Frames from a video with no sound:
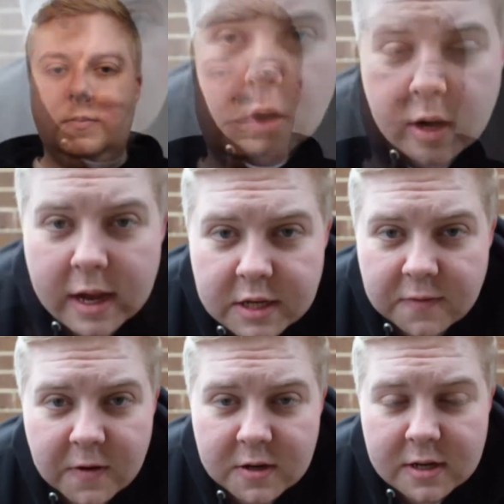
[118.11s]
Okay, so
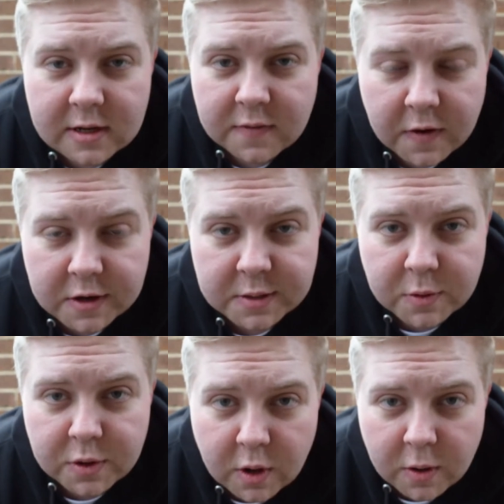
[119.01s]
first things first, I'm
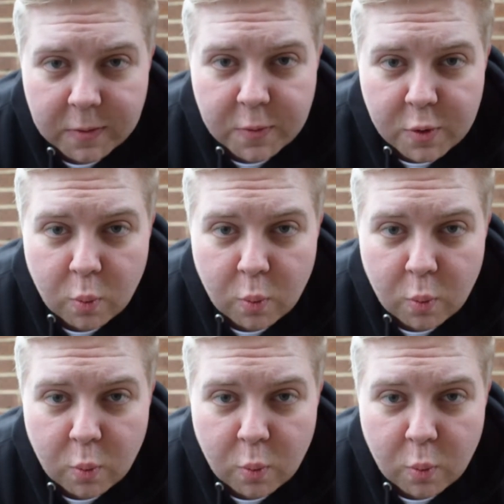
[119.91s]
going to go through